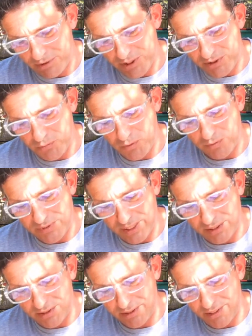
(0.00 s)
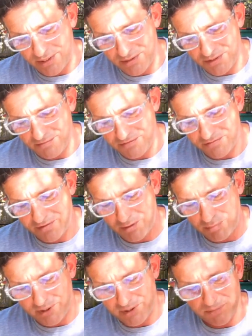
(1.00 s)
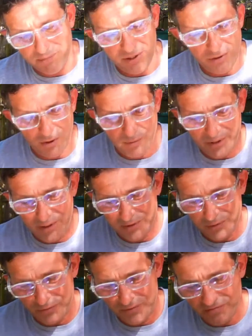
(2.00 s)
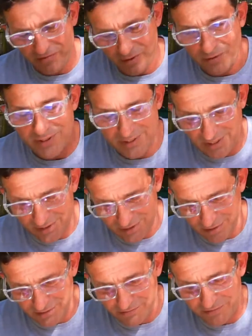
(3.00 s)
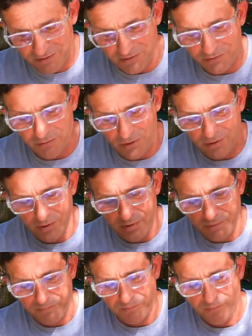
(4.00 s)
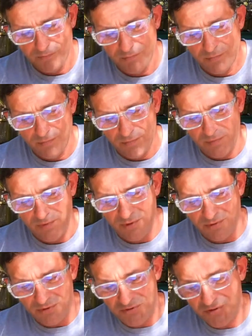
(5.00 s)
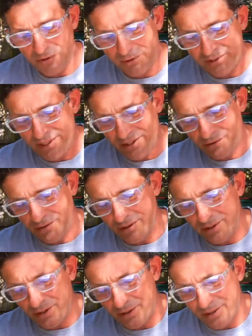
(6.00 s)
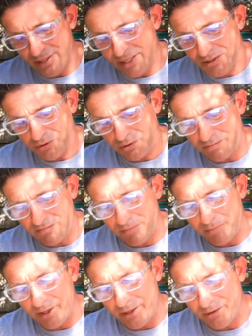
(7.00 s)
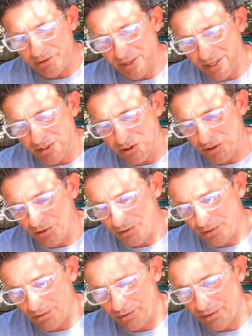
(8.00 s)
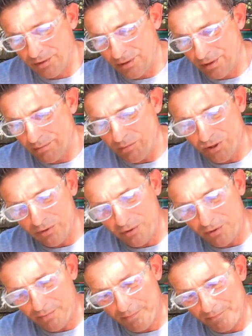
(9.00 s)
this one was actually kind of tough to find a place in my yard because it was very sensitive to to the salty uh, nature of uh, my irrigation in my yard.